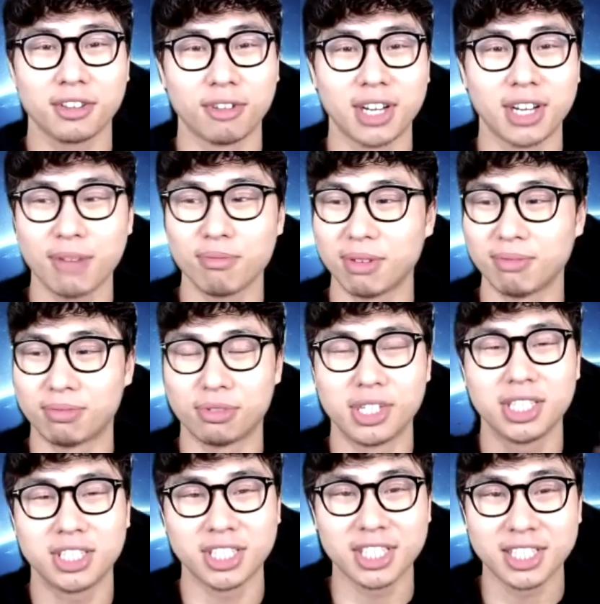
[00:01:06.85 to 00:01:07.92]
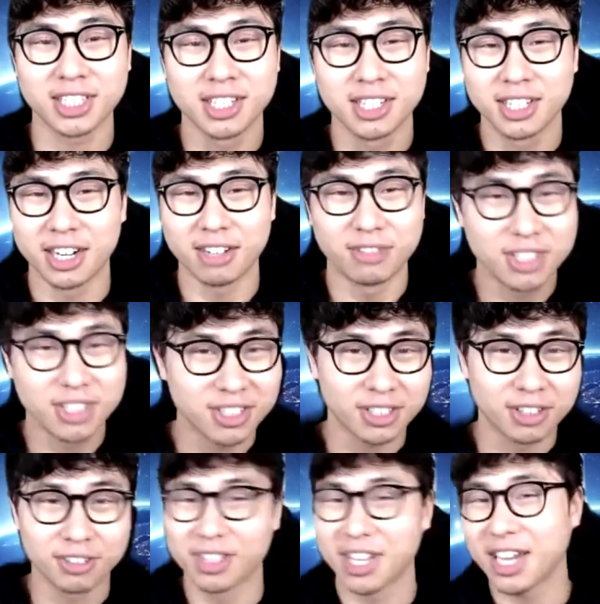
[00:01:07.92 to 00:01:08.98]
when I've been preaching every
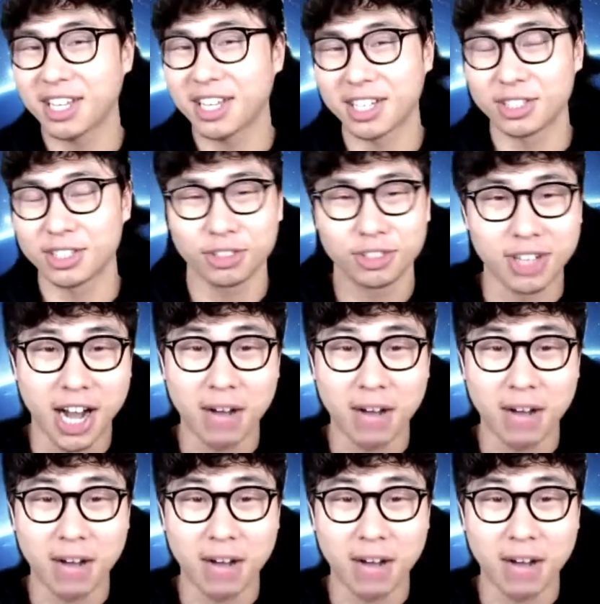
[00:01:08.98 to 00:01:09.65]
single day that you should